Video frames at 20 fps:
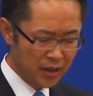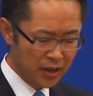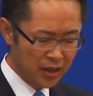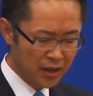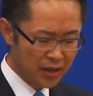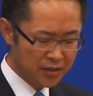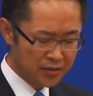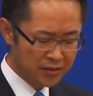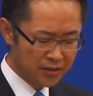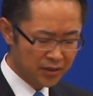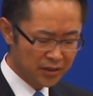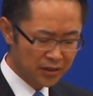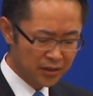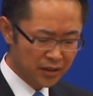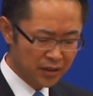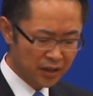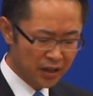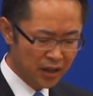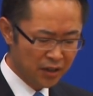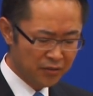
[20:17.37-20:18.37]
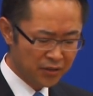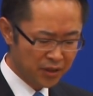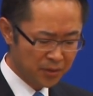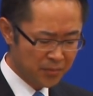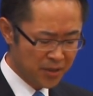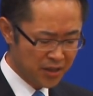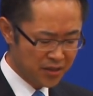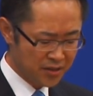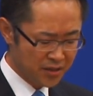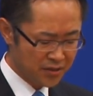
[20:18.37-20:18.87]
and the
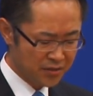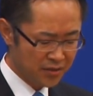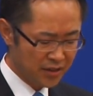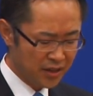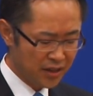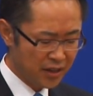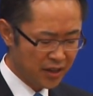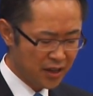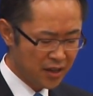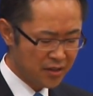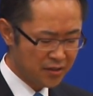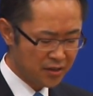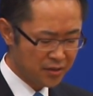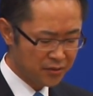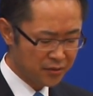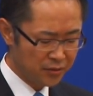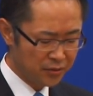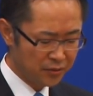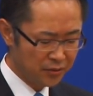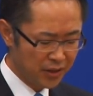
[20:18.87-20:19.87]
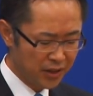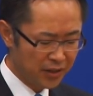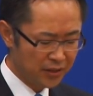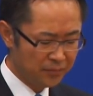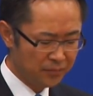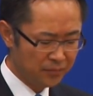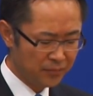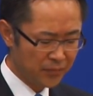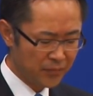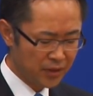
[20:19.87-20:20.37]
countermeasures against the strong
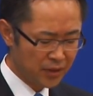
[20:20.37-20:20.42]
yen,